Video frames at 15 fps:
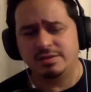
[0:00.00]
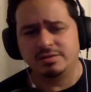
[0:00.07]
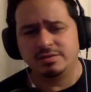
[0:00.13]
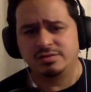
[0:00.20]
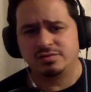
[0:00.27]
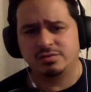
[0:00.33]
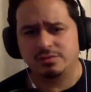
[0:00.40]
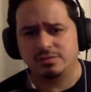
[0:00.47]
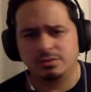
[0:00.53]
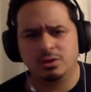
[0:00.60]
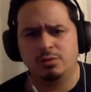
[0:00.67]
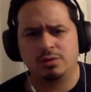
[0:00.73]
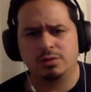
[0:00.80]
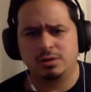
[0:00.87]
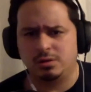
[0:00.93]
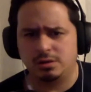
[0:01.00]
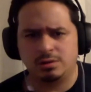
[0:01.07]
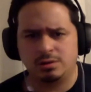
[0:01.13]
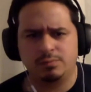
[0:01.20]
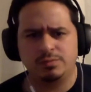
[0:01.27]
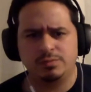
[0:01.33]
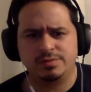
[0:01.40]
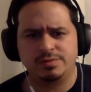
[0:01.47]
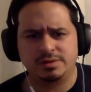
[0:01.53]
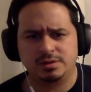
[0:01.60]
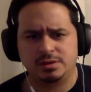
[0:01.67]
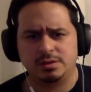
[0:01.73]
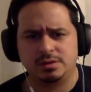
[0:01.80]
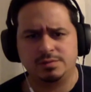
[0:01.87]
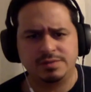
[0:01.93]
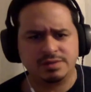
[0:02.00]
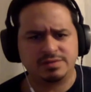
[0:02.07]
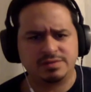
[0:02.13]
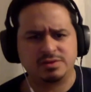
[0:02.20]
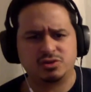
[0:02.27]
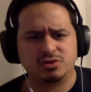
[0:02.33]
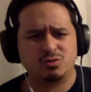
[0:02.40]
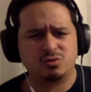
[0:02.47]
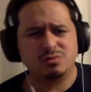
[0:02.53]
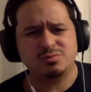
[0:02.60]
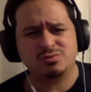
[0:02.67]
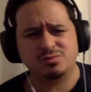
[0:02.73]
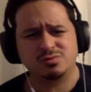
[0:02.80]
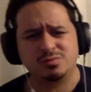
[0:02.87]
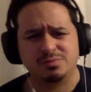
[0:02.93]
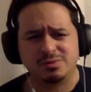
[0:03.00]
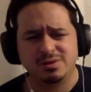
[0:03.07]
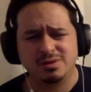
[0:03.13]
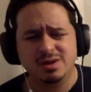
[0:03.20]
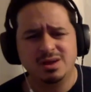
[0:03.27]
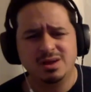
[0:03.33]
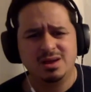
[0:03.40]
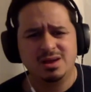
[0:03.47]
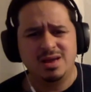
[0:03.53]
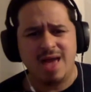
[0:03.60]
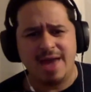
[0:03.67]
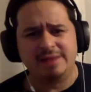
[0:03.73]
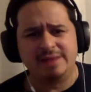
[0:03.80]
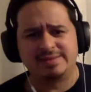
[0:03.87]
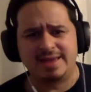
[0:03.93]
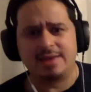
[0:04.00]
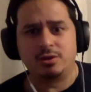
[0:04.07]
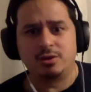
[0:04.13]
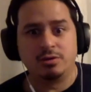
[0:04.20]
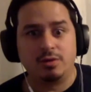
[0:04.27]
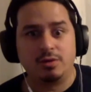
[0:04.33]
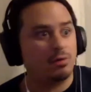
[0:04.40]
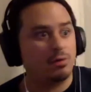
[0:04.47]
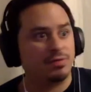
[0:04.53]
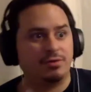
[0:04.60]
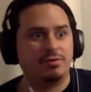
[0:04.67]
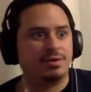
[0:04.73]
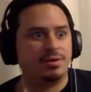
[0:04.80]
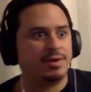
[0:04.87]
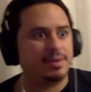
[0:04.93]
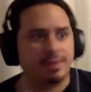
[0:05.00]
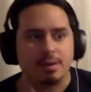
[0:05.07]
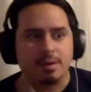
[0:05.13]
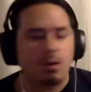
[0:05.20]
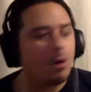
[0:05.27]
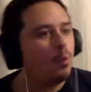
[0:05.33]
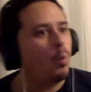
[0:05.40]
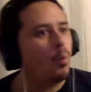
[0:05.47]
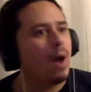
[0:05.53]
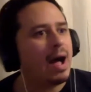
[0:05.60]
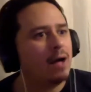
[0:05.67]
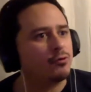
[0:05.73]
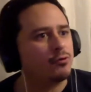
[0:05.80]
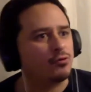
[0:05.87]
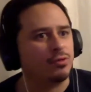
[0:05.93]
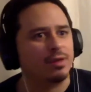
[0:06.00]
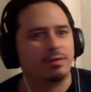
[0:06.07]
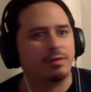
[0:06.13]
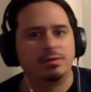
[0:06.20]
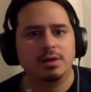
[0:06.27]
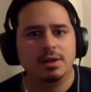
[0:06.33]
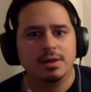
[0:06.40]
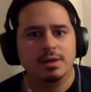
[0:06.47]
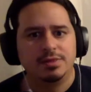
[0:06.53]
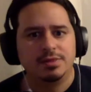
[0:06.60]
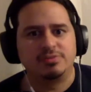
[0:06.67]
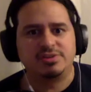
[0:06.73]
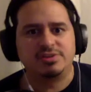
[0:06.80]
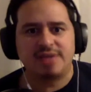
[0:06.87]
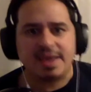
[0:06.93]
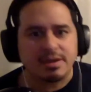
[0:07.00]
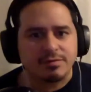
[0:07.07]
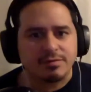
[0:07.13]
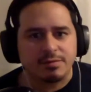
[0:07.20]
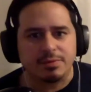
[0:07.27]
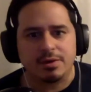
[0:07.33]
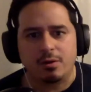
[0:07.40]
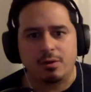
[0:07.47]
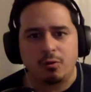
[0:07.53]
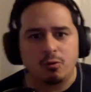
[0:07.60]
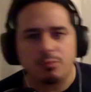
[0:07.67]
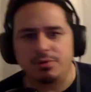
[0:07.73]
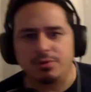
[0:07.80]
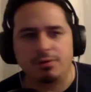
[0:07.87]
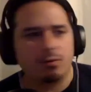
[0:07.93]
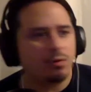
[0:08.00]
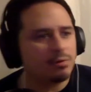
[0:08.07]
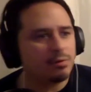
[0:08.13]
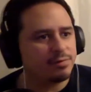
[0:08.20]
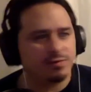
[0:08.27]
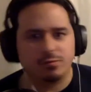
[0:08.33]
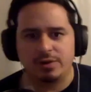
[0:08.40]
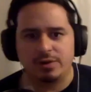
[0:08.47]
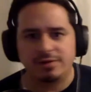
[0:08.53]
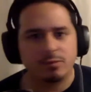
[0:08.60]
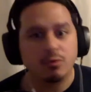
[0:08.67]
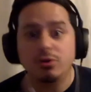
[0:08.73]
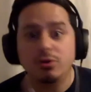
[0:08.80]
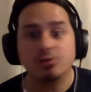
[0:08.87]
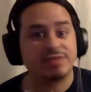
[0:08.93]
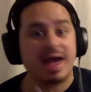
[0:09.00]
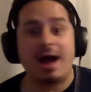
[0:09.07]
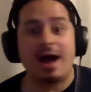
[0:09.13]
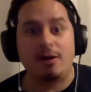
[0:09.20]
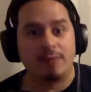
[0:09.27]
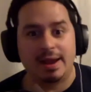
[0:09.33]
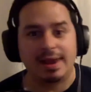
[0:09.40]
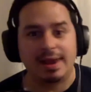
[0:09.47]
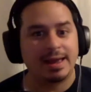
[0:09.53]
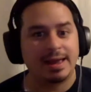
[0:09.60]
this, was it he's a stormtrooper, and it's like oh wow, so they're taken from their home, they're orphans, whatever. Who knows how, right? Like